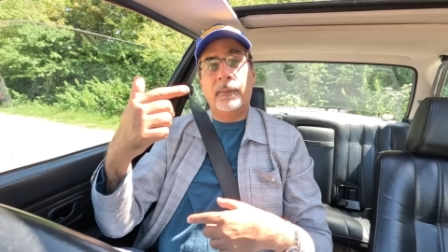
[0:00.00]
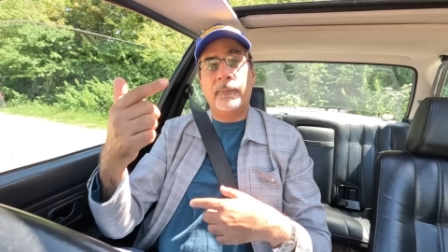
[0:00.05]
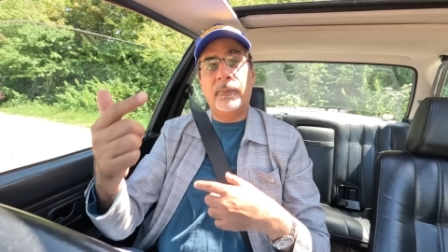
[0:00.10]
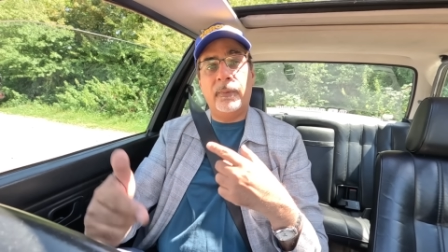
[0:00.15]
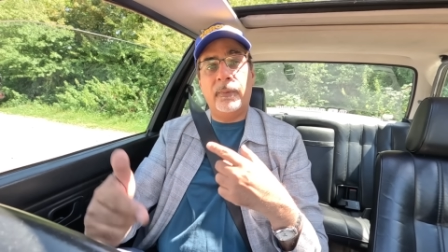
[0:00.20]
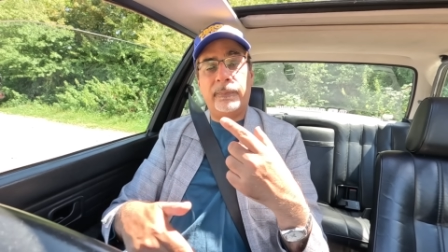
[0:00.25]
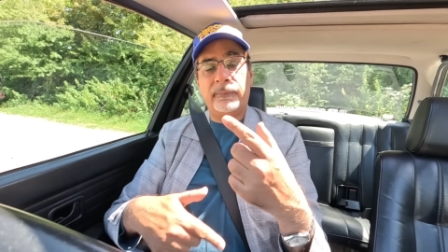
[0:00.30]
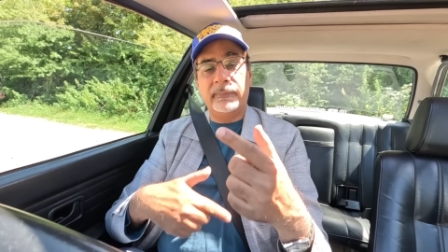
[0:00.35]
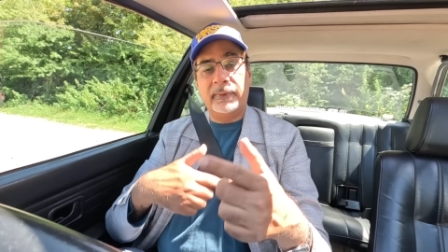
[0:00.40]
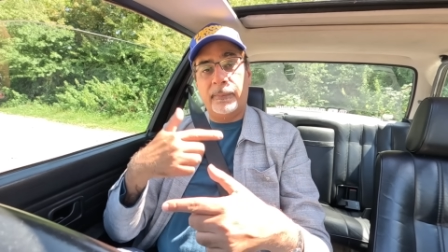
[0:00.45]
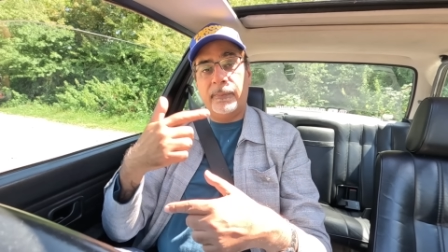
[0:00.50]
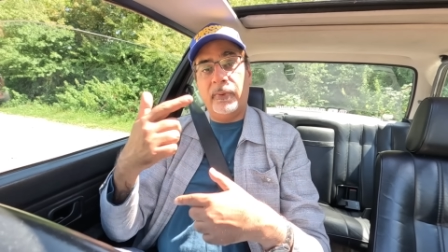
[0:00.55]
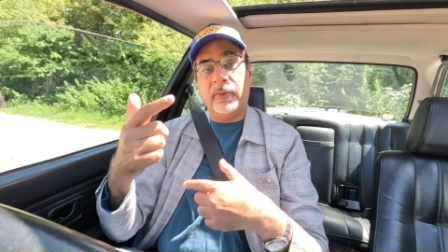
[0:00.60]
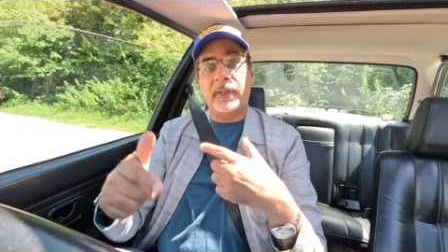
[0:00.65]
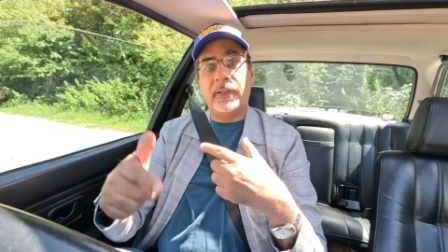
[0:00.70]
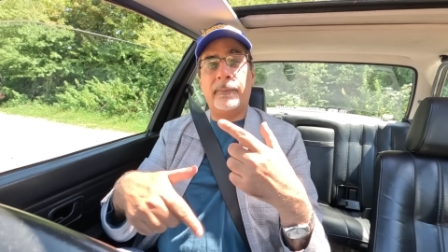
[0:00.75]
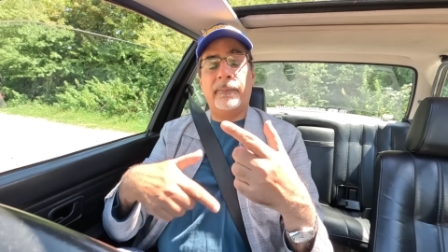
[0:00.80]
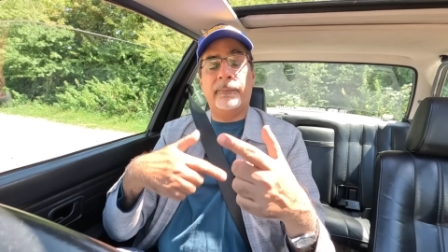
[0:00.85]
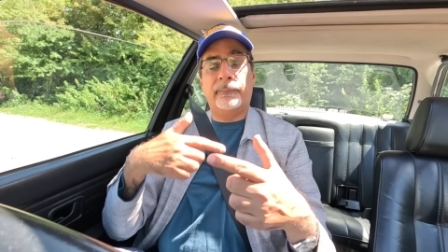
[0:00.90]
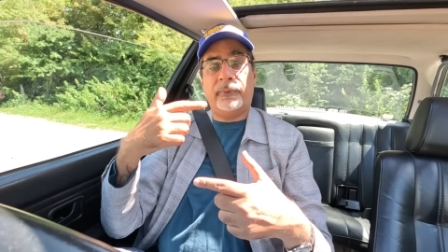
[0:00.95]
the more, the
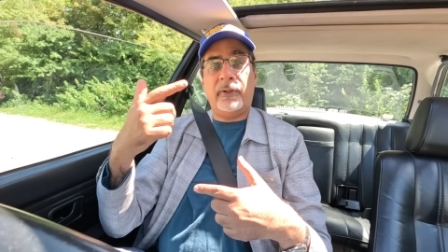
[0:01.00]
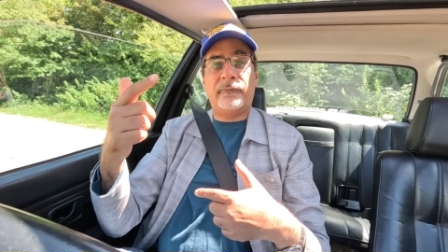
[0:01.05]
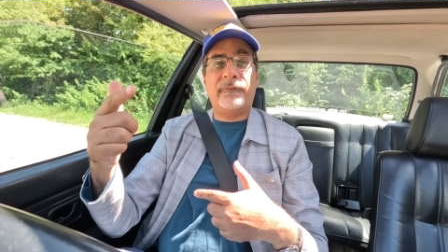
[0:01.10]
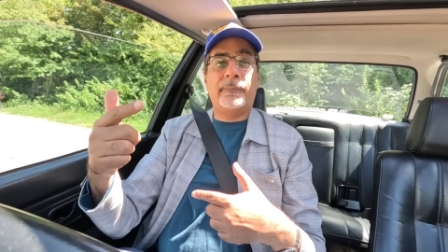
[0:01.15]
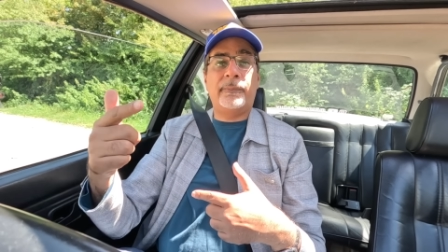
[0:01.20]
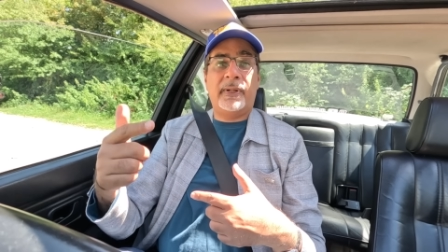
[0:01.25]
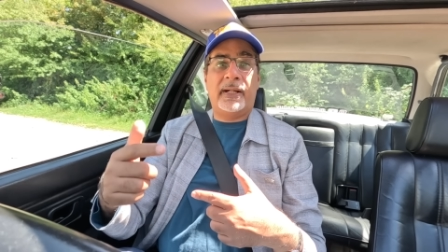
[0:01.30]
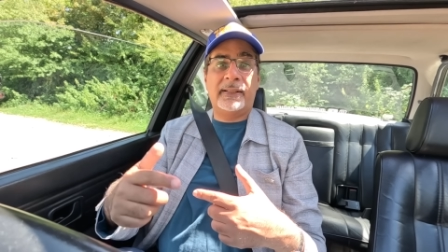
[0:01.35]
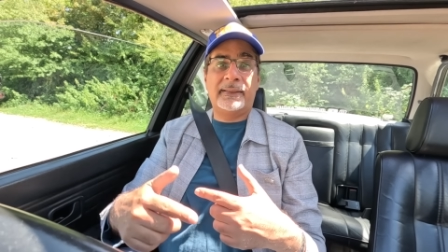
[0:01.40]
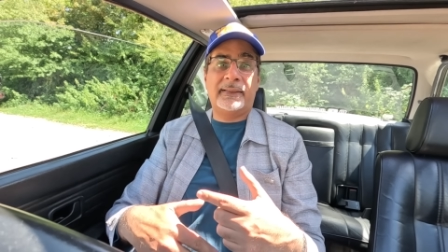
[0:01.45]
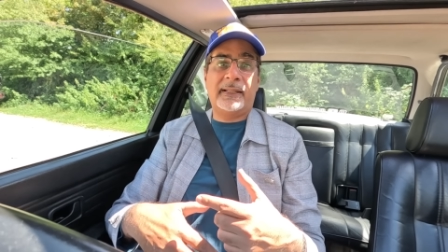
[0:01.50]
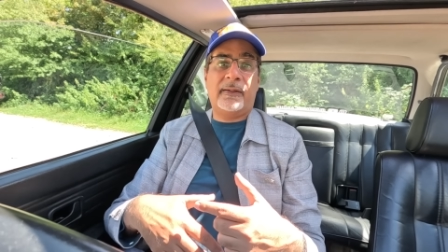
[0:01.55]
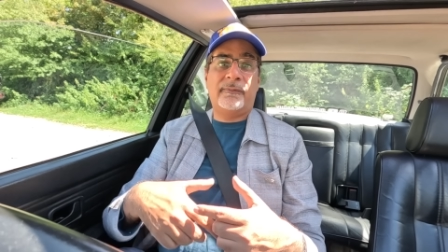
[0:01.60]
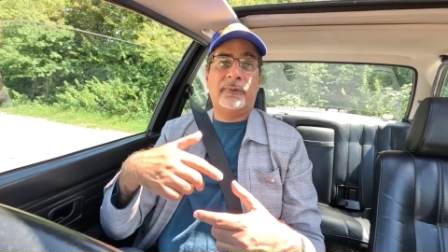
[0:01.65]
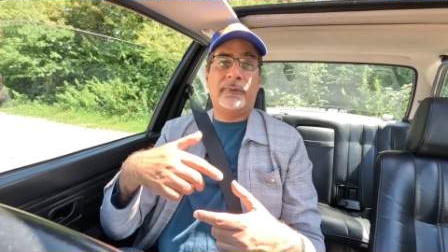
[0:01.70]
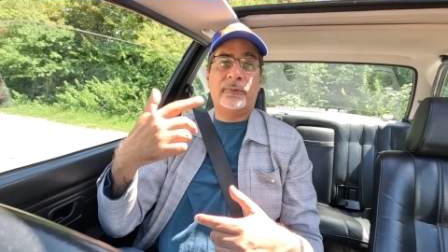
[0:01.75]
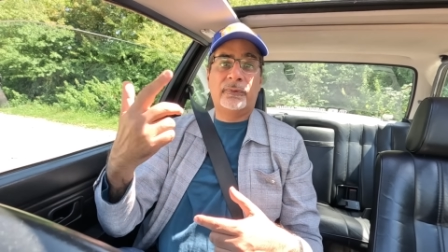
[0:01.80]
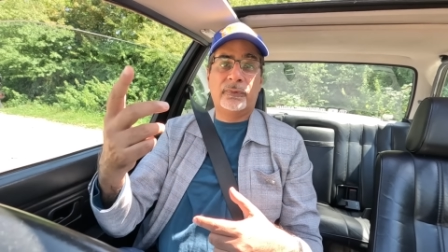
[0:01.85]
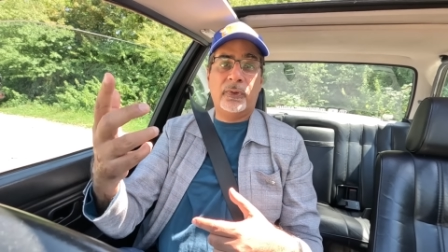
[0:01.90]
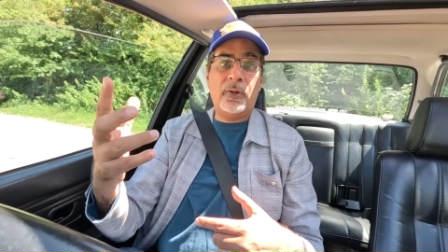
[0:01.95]
more the profit margins have
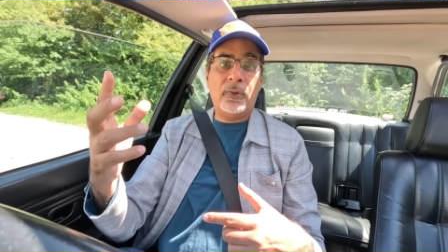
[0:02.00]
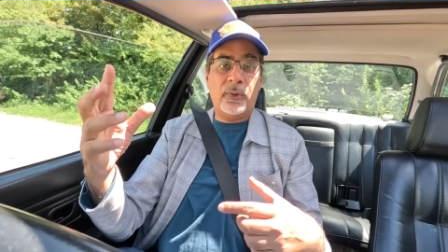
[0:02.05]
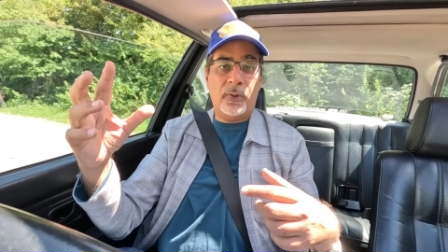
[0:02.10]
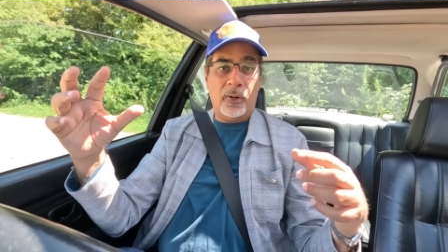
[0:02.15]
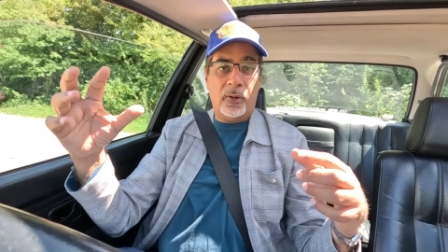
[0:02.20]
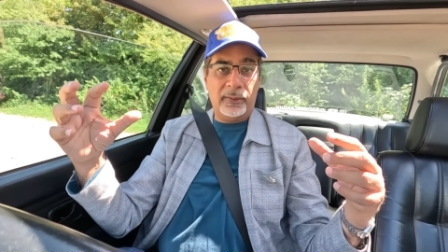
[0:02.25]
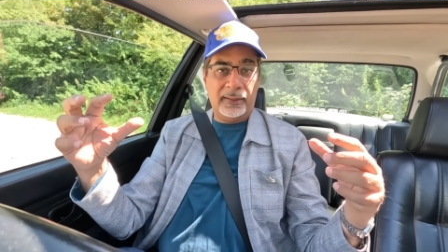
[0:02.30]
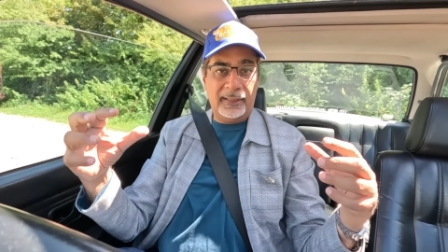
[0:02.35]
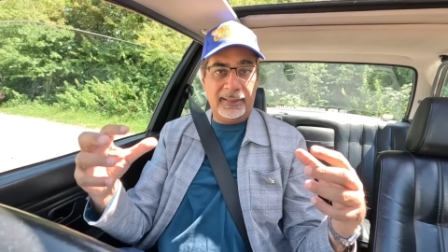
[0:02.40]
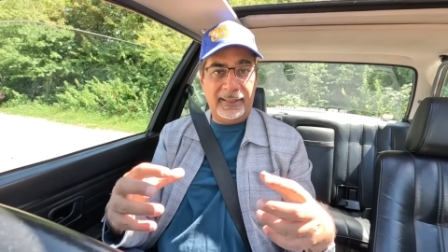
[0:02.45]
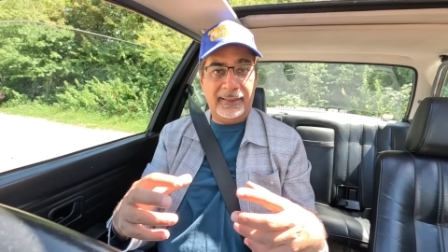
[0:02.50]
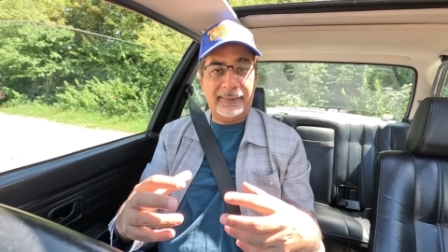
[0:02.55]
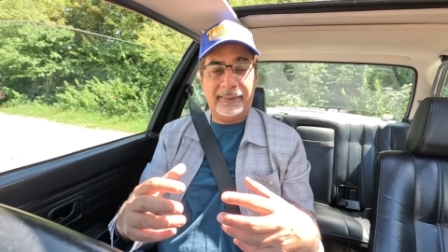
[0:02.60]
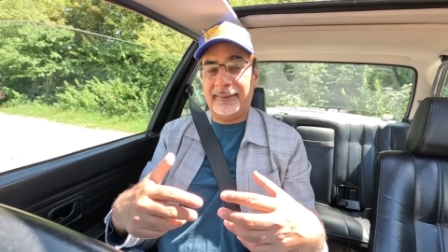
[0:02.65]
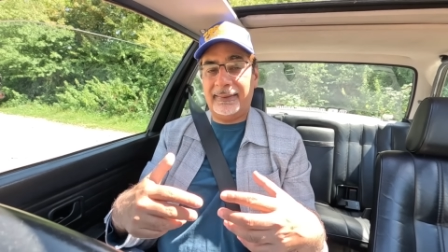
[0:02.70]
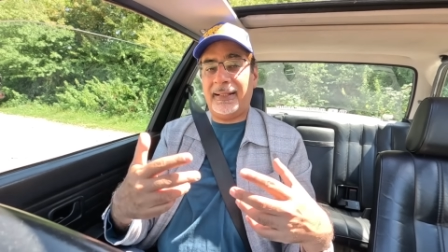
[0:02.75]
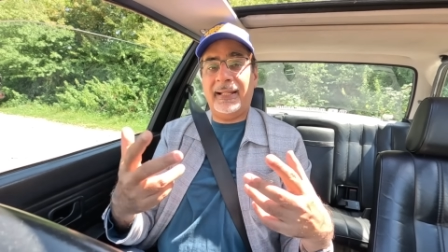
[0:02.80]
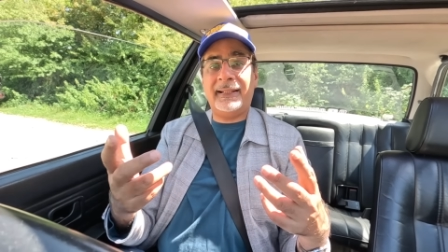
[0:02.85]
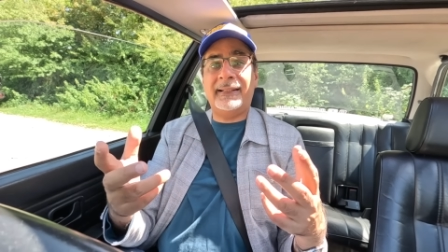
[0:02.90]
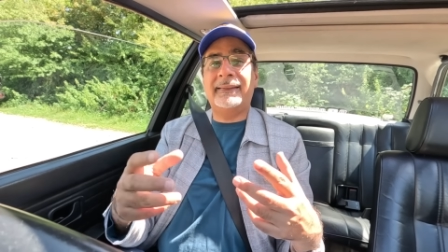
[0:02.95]
to grow on the less,
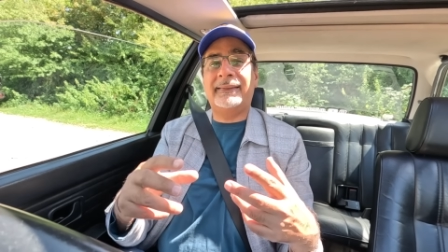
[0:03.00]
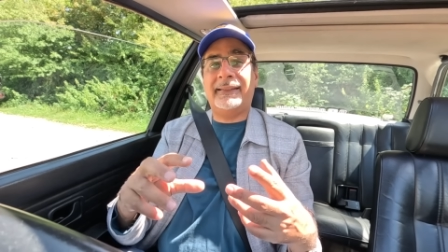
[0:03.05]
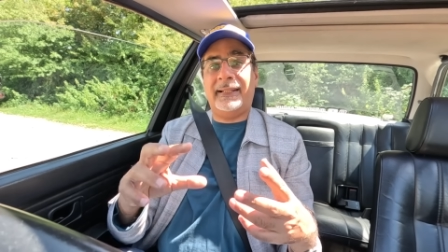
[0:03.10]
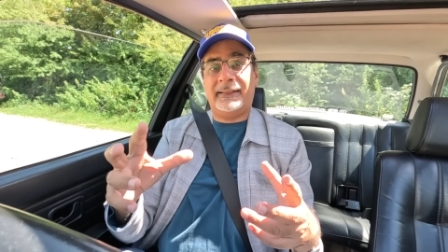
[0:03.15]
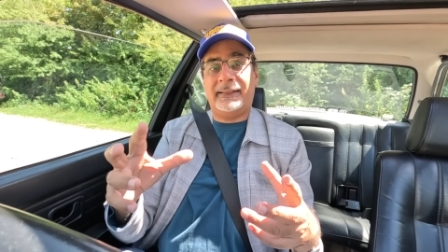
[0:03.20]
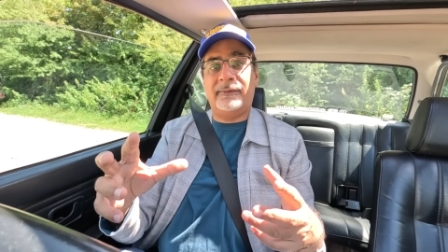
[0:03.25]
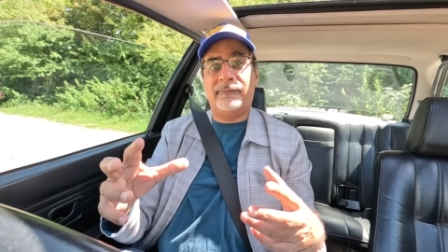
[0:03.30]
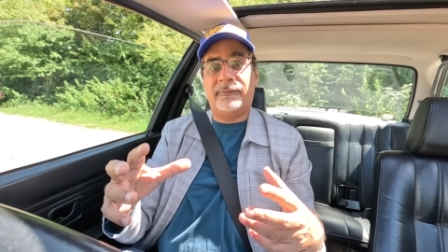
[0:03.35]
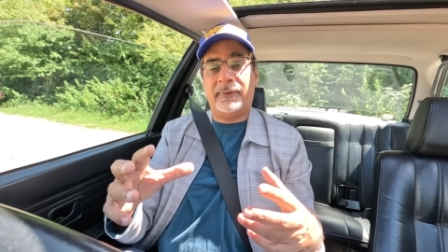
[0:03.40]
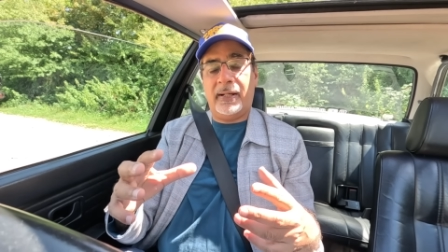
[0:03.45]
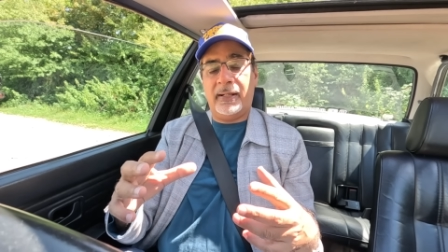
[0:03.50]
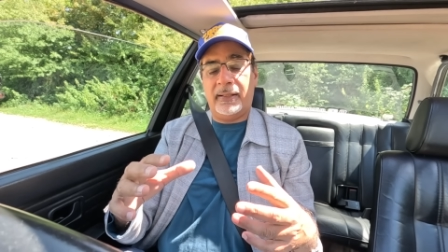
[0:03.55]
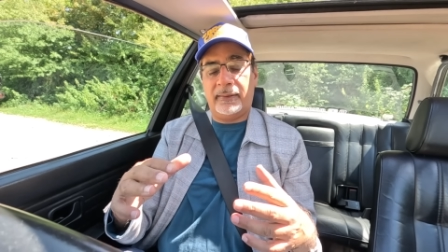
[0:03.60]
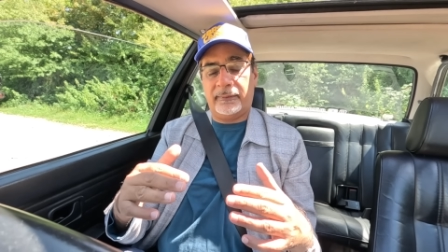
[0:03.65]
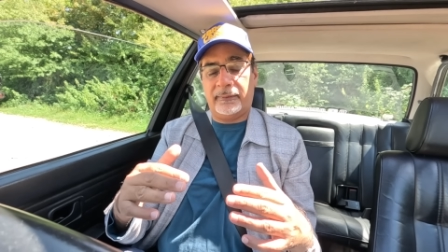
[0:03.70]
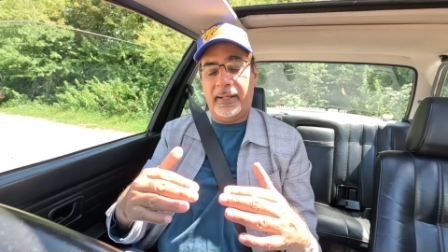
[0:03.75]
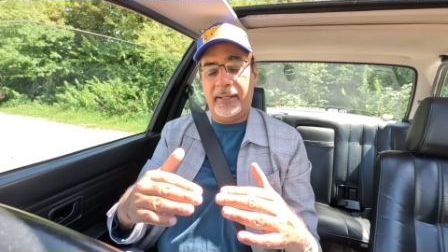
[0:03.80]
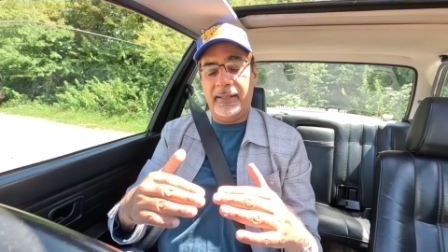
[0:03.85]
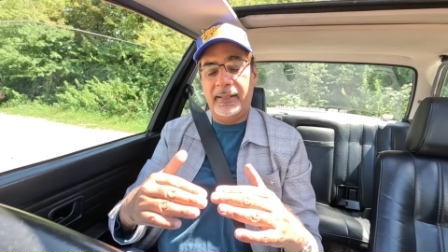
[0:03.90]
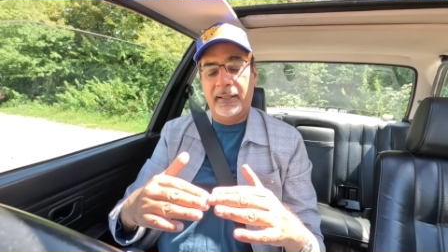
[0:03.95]
it's like executive cars,
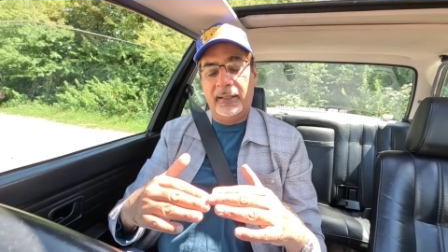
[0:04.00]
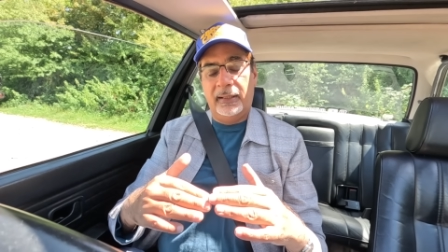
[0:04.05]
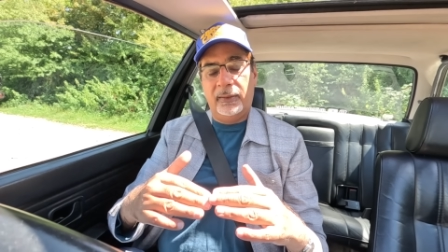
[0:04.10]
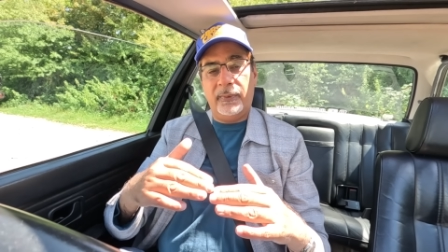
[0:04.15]
right?